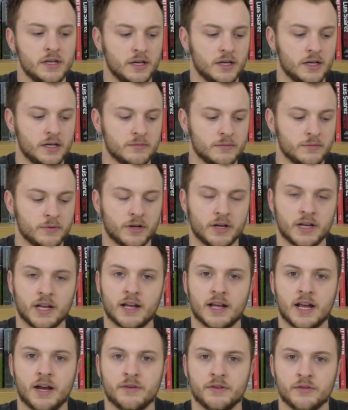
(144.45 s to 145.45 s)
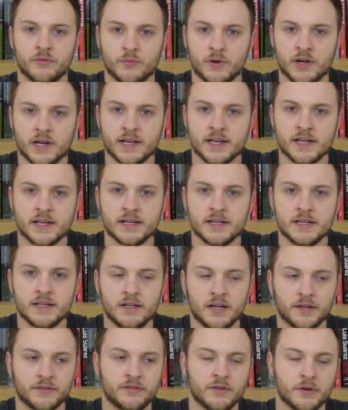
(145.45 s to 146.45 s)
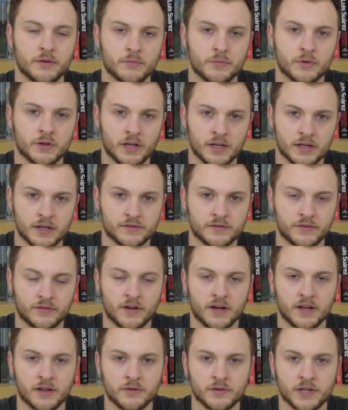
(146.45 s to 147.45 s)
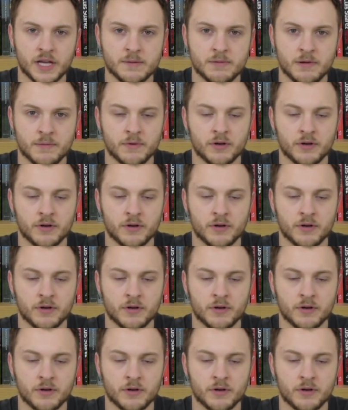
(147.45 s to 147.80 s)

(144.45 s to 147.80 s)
I'm not going to get carried away. I still would like us to sign a new keeper.